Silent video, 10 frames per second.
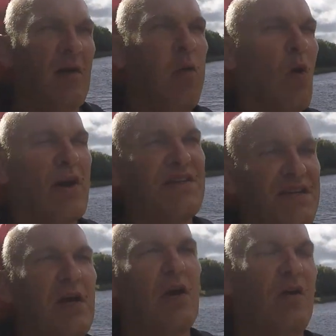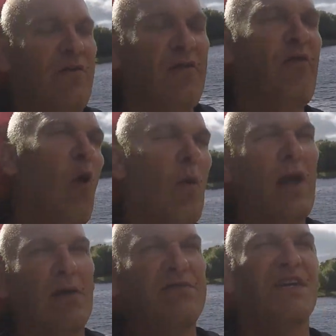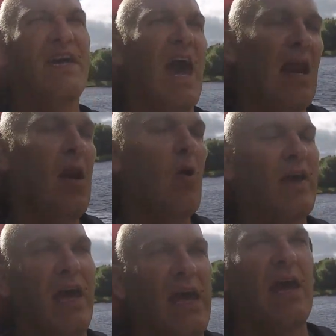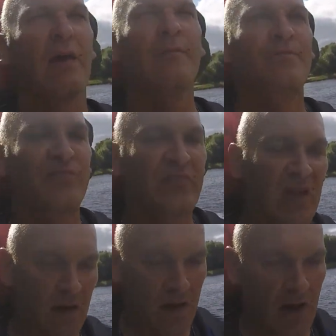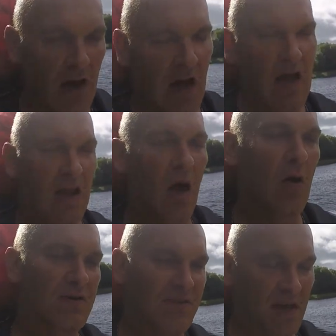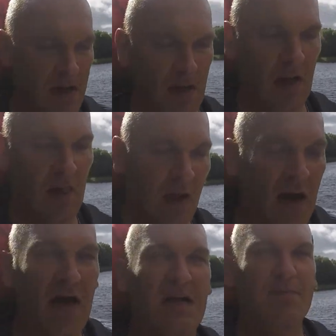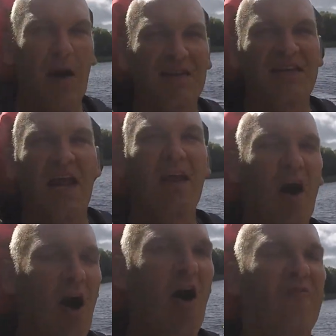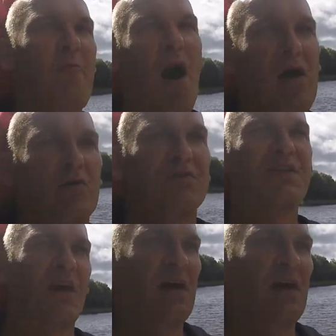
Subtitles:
walking from Fort William to Gairlochy locks. It's about 10.5 miles